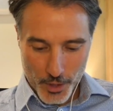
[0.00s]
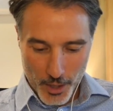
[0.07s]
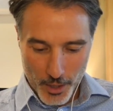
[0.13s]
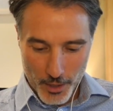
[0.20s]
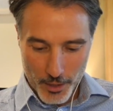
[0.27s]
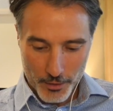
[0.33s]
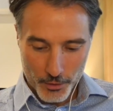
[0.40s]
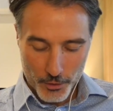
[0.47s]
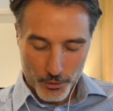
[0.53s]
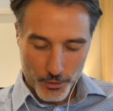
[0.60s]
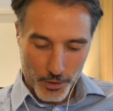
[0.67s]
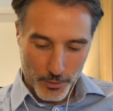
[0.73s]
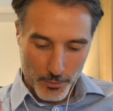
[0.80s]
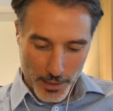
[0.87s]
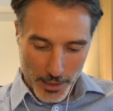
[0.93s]
are
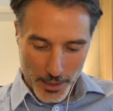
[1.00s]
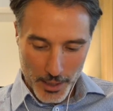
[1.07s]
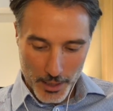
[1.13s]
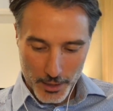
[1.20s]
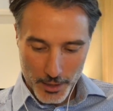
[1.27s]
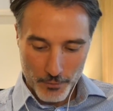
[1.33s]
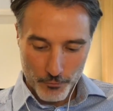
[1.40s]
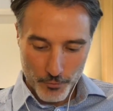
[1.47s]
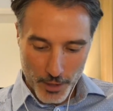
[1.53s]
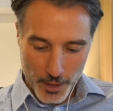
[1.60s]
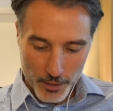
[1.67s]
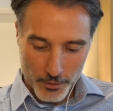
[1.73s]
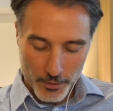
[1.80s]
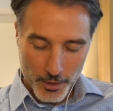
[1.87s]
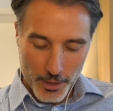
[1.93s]
curious about how to get
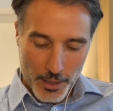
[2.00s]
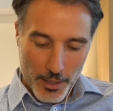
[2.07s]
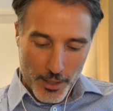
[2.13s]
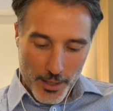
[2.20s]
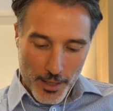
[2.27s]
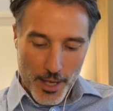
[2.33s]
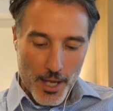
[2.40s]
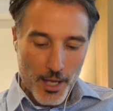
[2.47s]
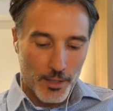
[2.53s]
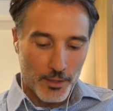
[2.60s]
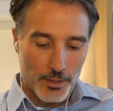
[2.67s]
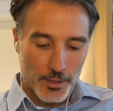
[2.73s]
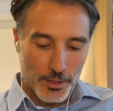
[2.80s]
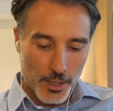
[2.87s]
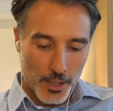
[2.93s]
found,
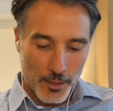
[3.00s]
and